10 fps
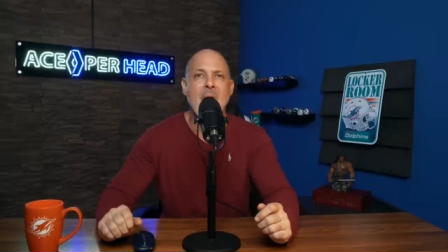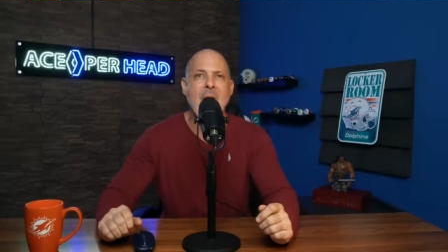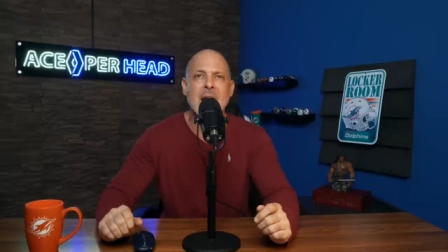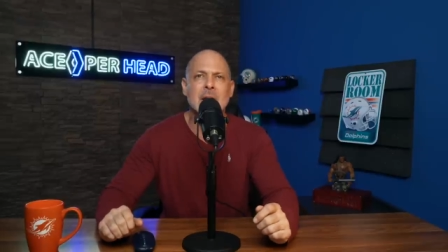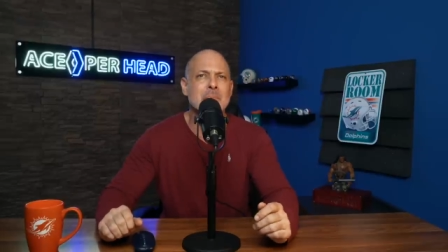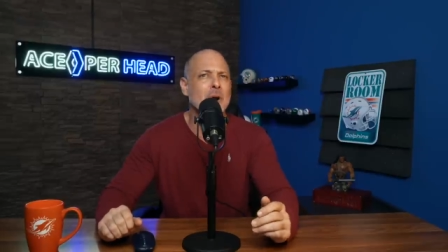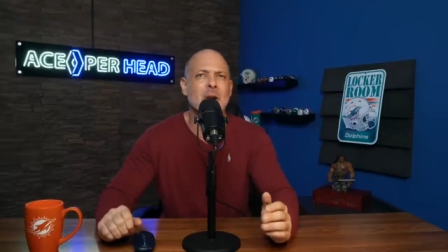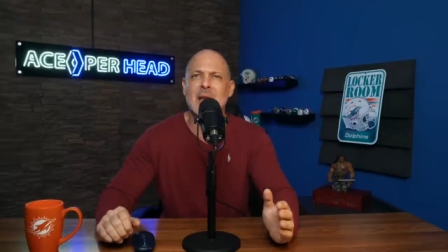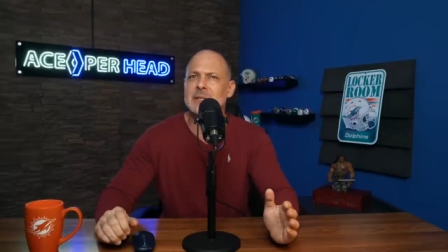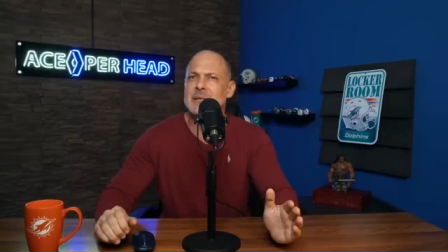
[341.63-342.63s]

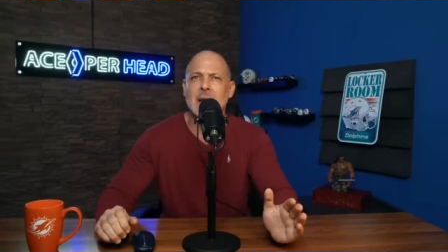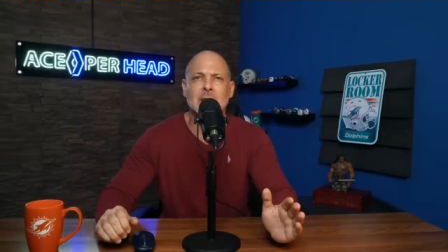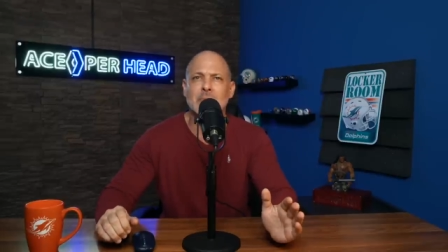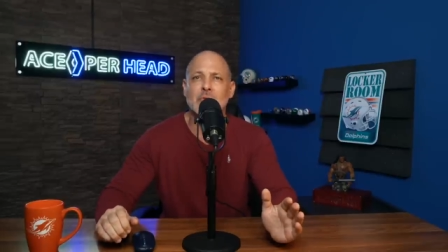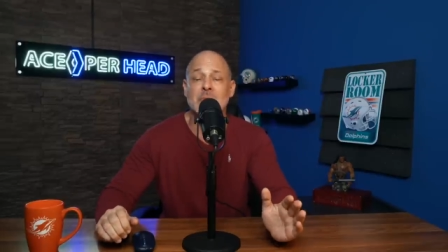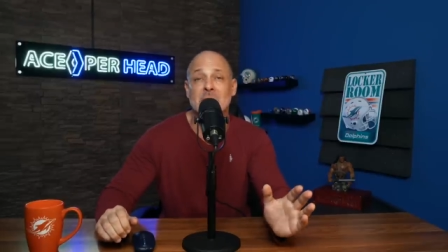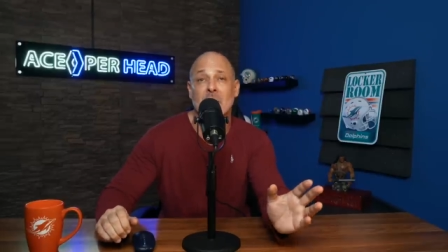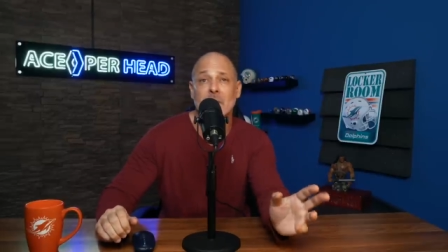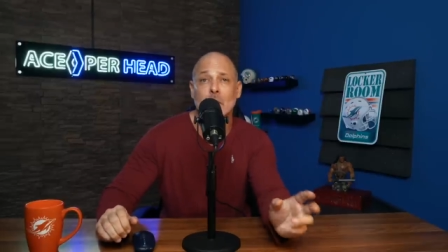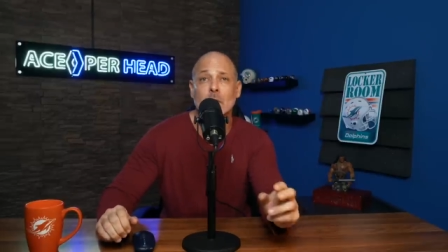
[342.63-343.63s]
Eichenberg has yet to prove
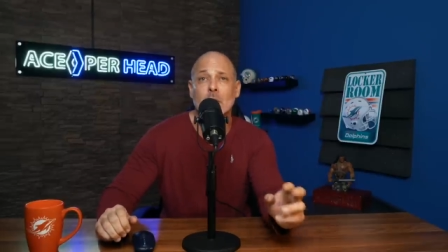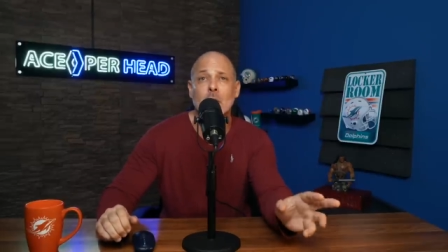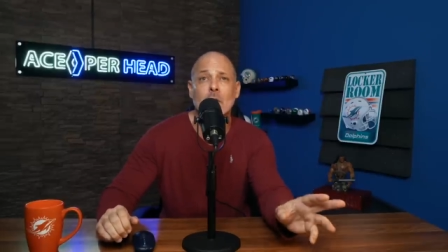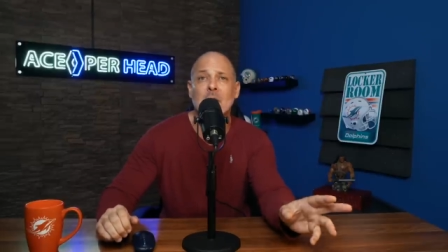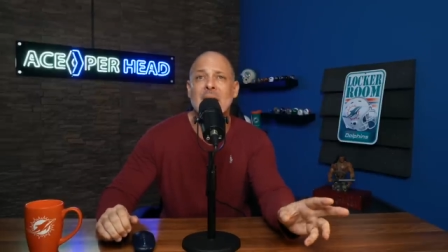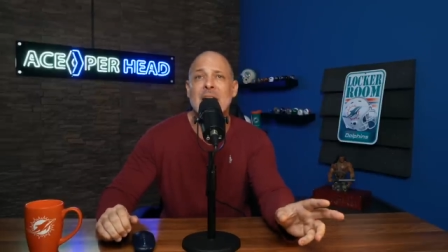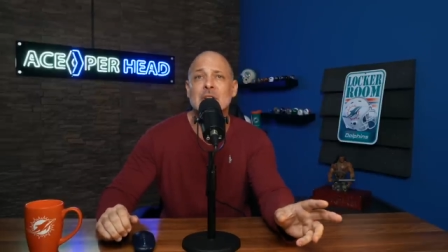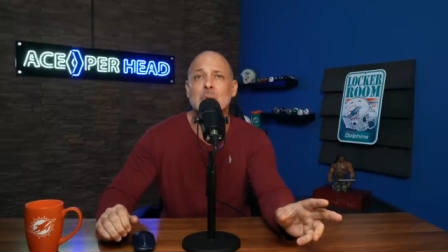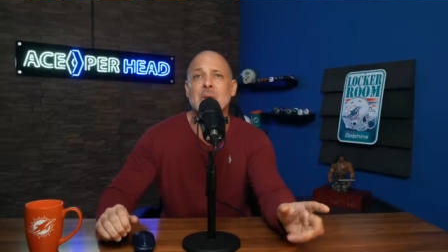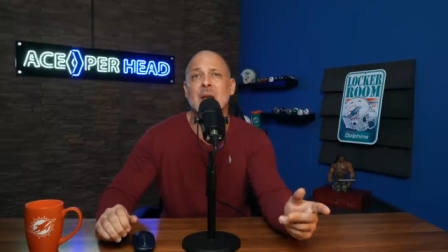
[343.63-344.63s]
himself. He looked a little good
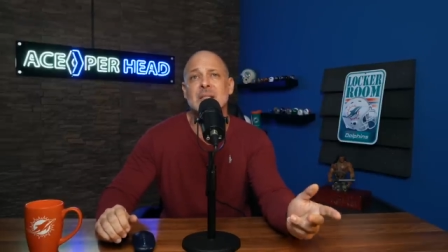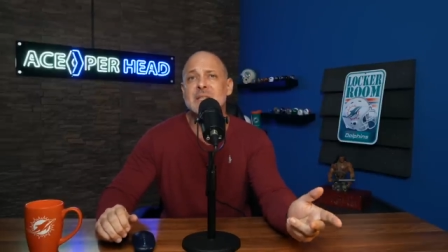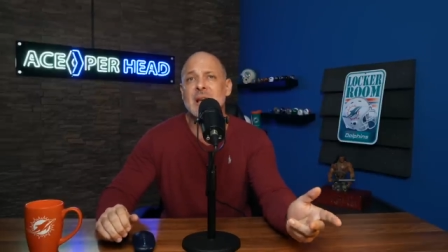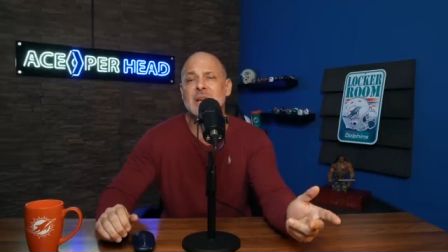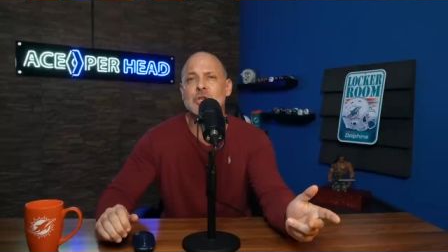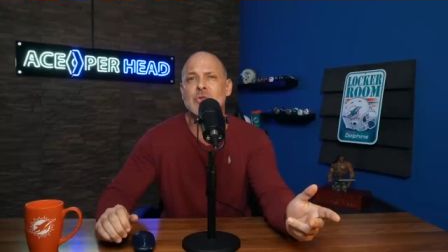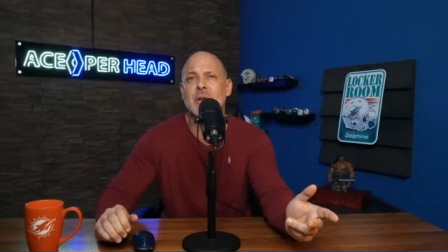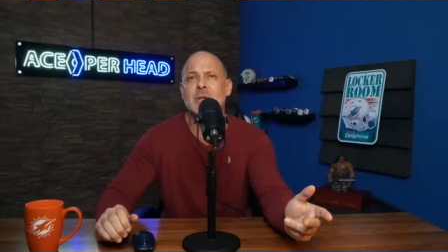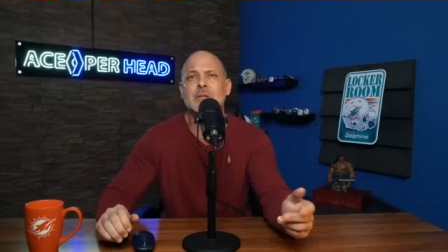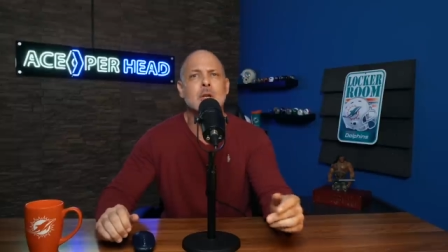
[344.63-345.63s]
last week at second
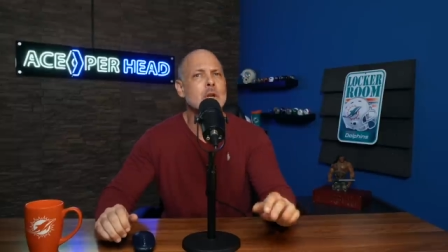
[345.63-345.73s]
string. Is